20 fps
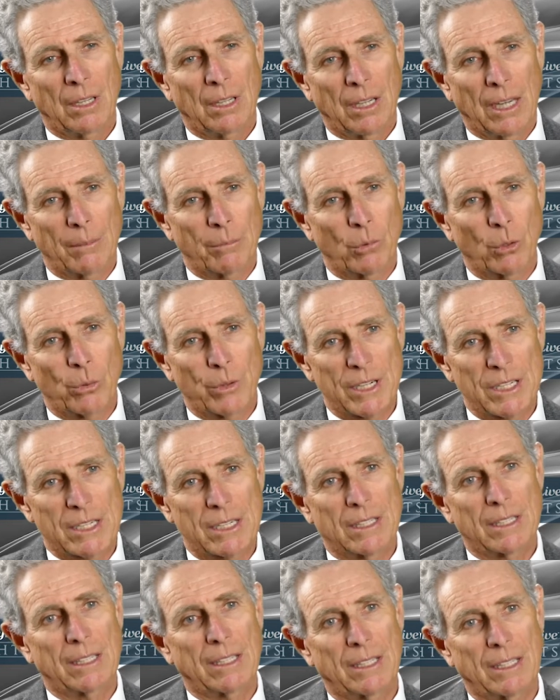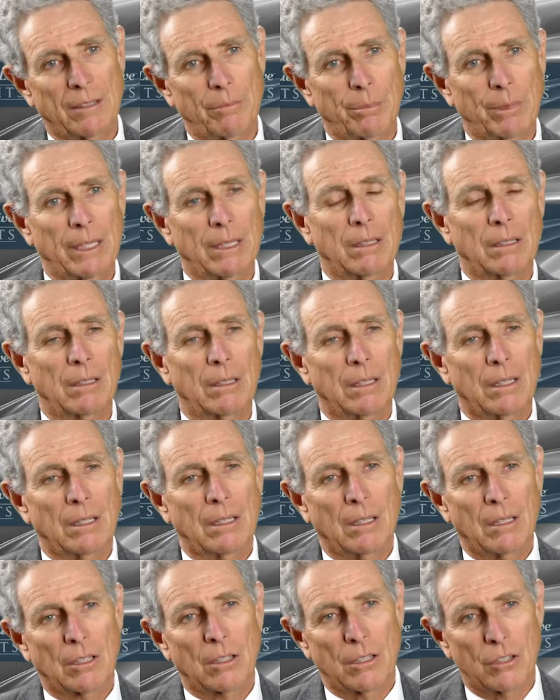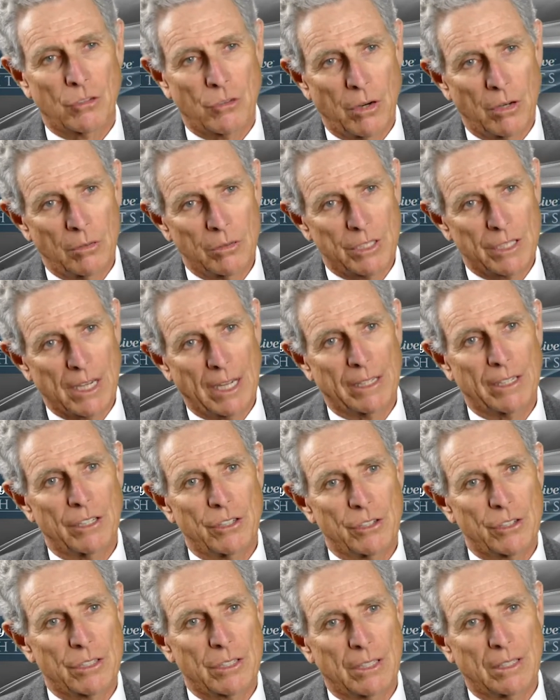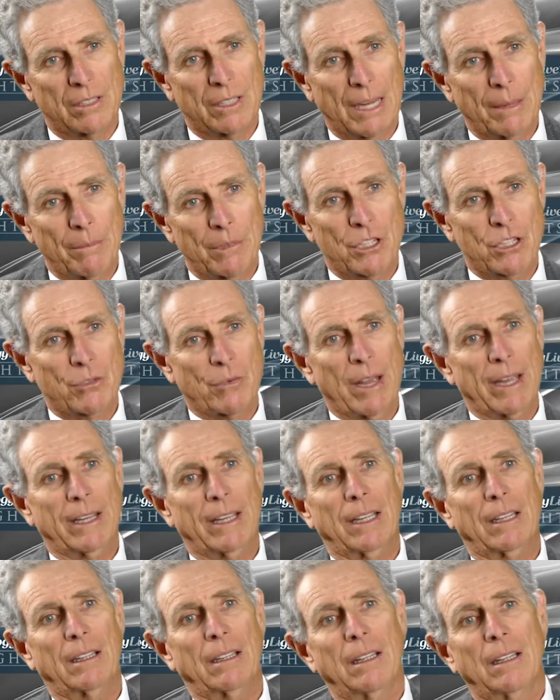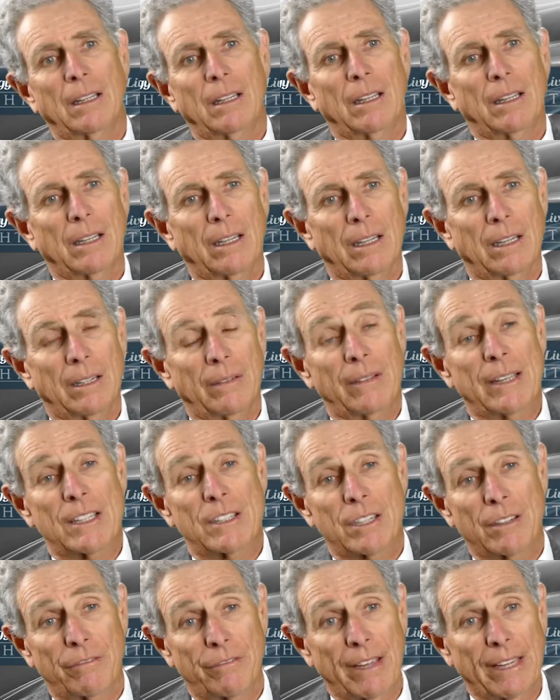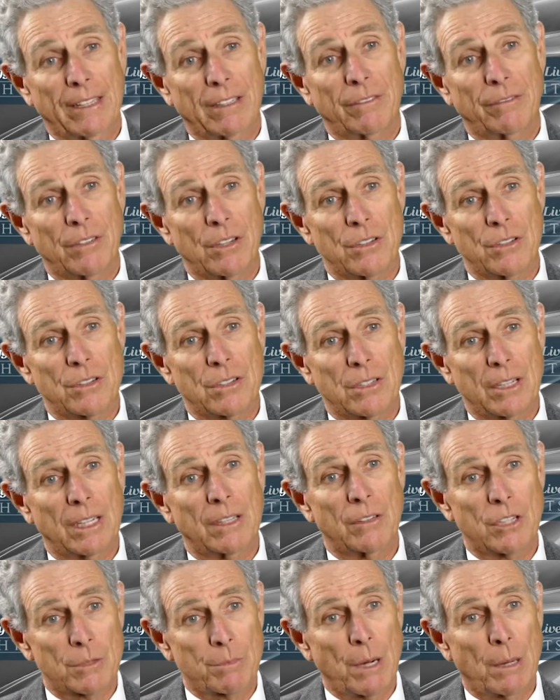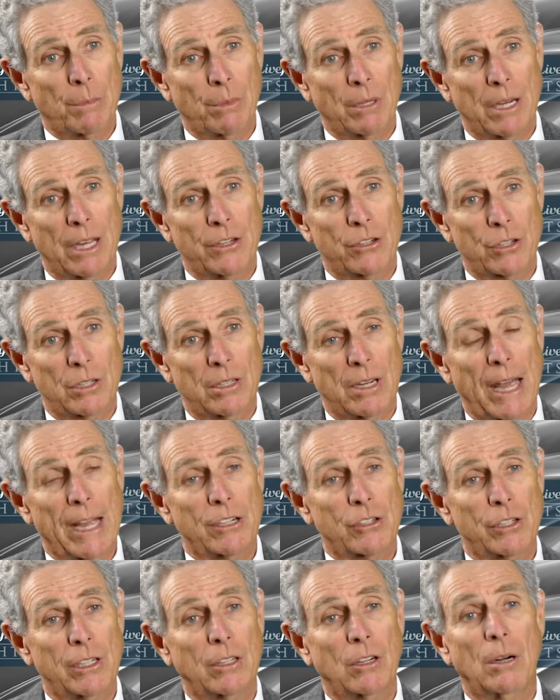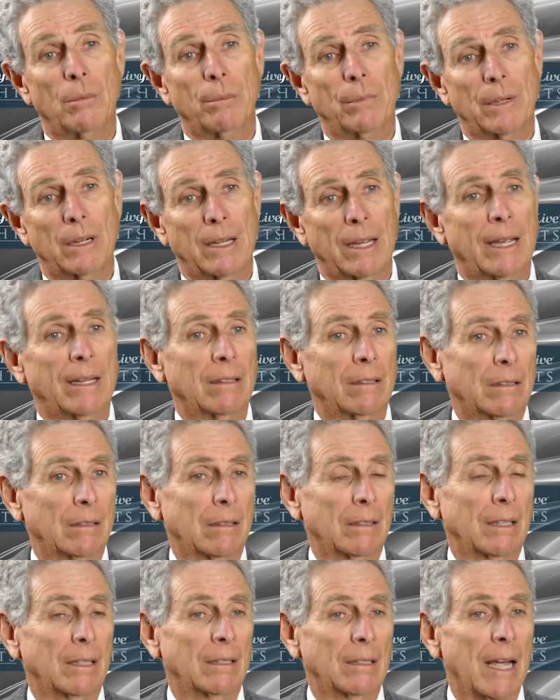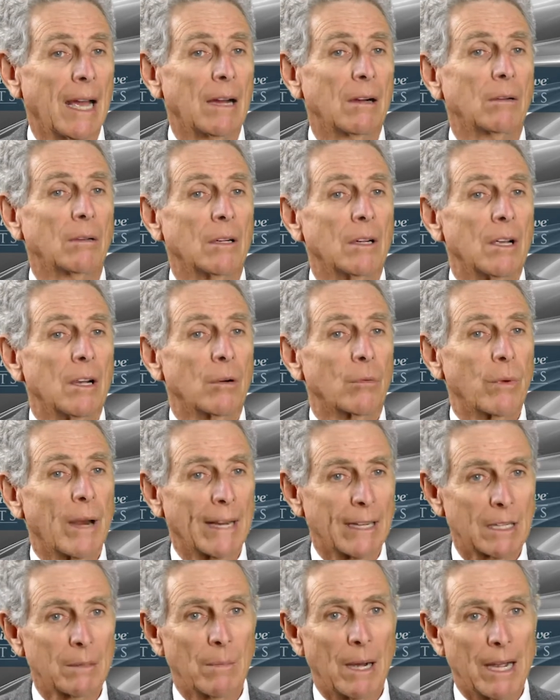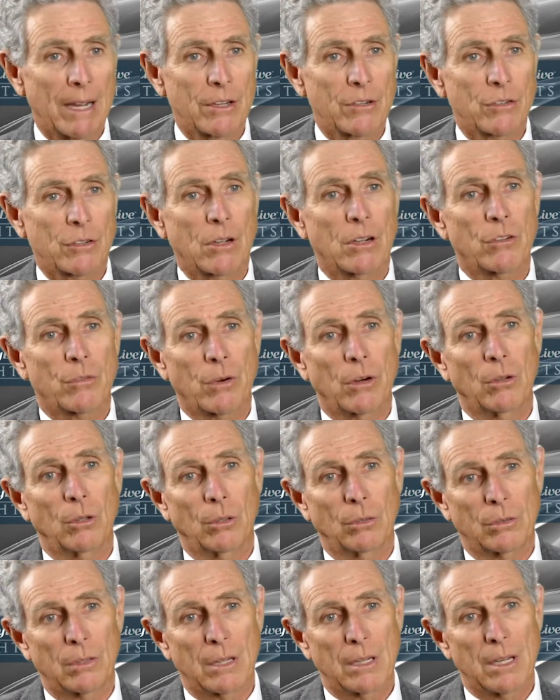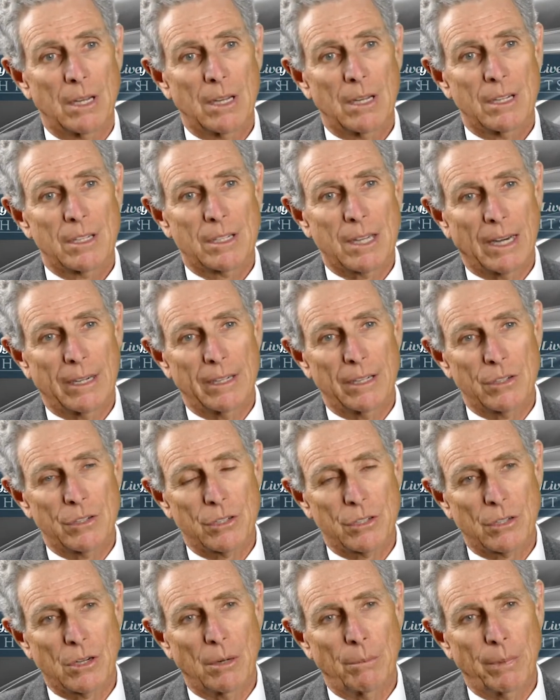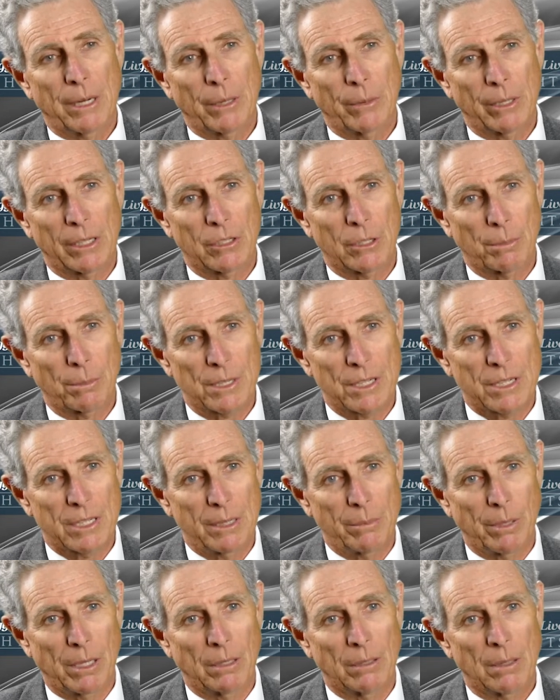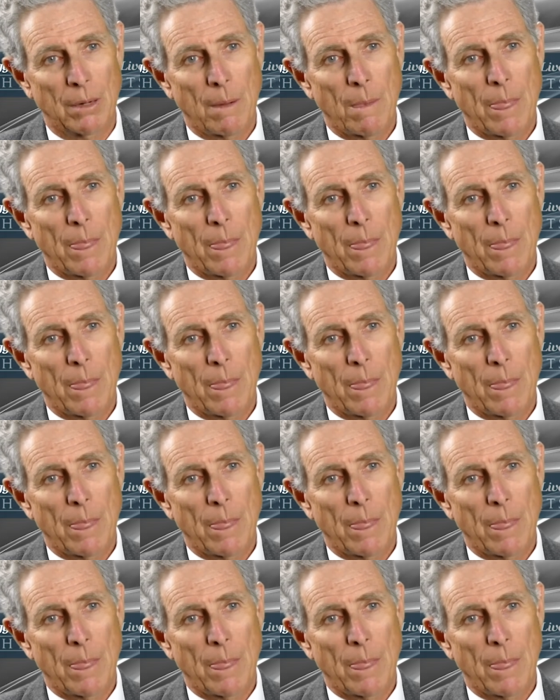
And more recently, there have been controlled studies uh, demonstrating uh, its effectiveness in this population, actually, com- and, and, now randomized controlled studies comparing it to placebo